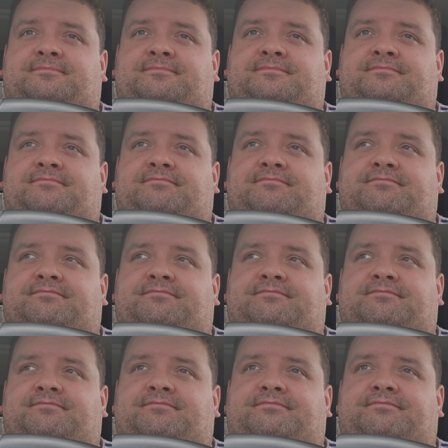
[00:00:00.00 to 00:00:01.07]

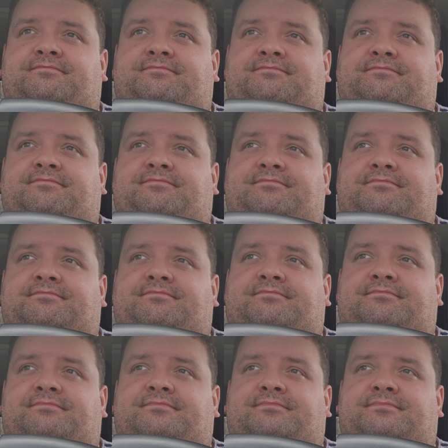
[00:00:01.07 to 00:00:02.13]

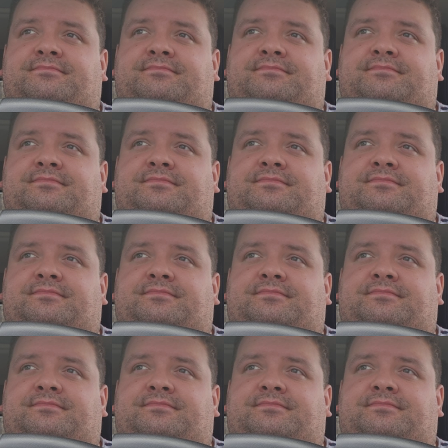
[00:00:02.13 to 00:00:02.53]
(no one is talking)